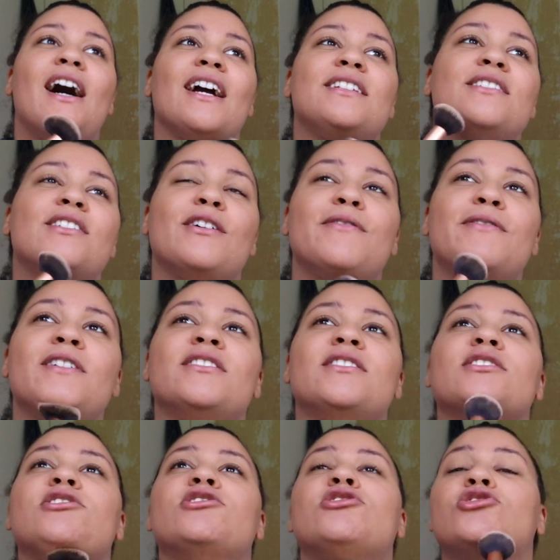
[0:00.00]
I
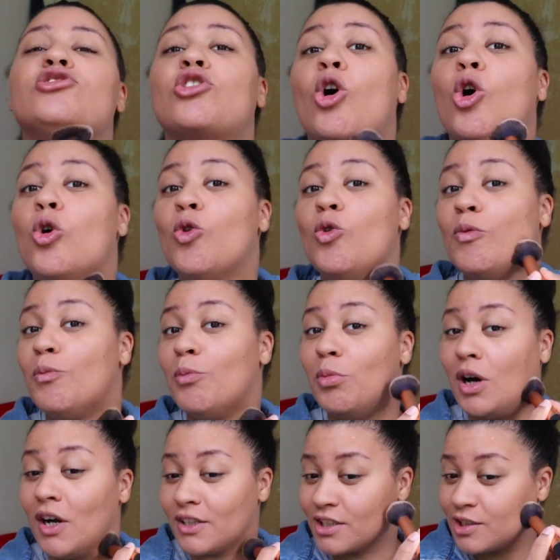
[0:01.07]
suffered so
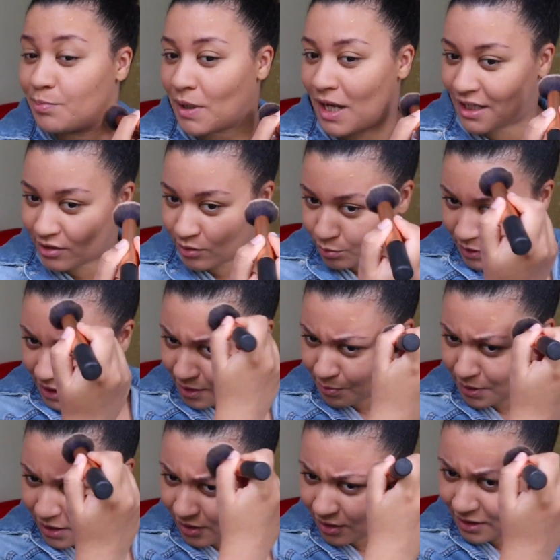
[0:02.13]
much past
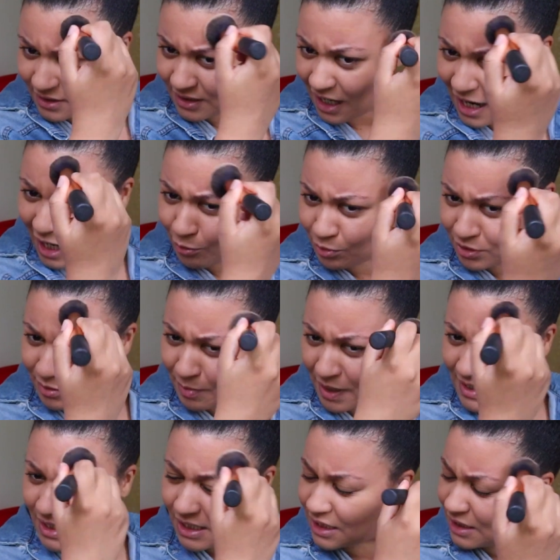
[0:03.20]
week because I was
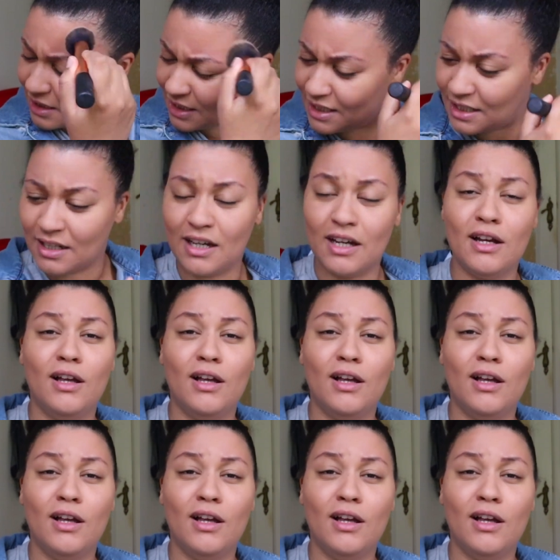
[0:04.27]
basically